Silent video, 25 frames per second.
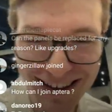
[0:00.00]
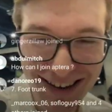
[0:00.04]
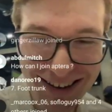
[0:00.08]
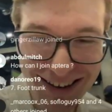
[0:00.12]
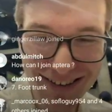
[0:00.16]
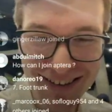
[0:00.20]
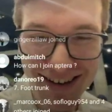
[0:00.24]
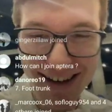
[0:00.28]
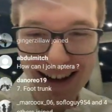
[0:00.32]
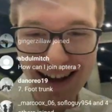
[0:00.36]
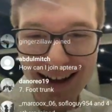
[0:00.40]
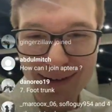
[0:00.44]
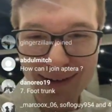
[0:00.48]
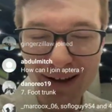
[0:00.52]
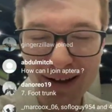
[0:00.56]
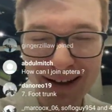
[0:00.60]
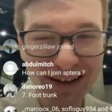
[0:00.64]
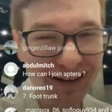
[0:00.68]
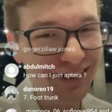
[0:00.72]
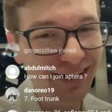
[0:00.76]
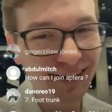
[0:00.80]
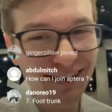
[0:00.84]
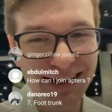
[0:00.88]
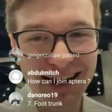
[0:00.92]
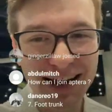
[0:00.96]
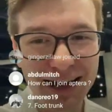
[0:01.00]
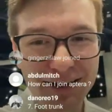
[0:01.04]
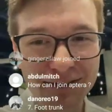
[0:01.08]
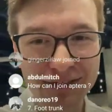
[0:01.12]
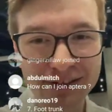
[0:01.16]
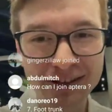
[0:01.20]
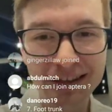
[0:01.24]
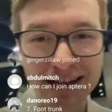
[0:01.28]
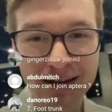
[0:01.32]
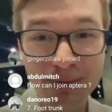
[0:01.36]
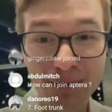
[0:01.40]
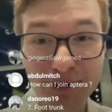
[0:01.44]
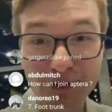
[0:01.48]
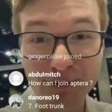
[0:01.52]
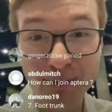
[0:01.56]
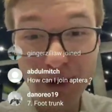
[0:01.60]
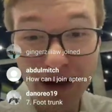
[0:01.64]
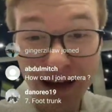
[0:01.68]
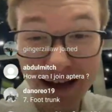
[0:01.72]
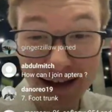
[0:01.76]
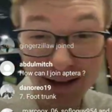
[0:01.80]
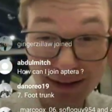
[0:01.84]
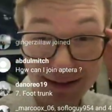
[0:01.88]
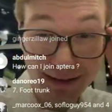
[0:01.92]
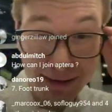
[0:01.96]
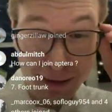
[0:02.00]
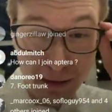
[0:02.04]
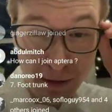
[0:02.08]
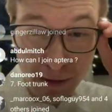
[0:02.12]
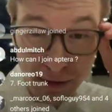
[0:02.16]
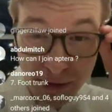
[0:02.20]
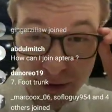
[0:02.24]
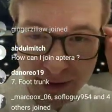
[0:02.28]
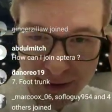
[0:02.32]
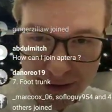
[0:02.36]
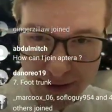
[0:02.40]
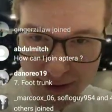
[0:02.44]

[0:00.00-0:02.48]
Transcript: a cut on your eyeball? No, I haven't. That'd be wild.